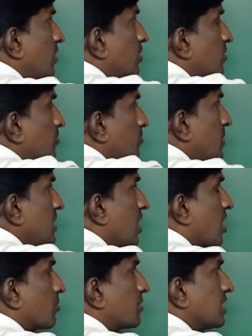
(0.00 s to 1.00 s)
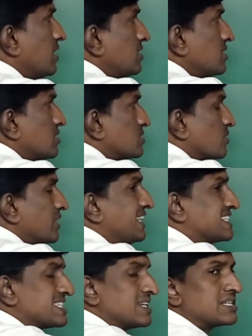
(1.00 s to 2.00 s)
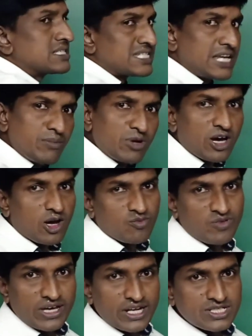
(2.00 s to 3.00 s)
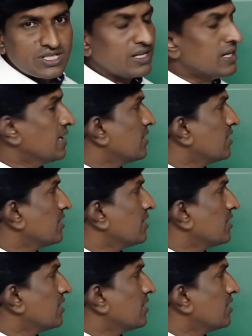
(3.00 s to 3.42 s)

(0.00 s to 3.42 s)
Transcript: filled p orbital, so it's a stable configuration.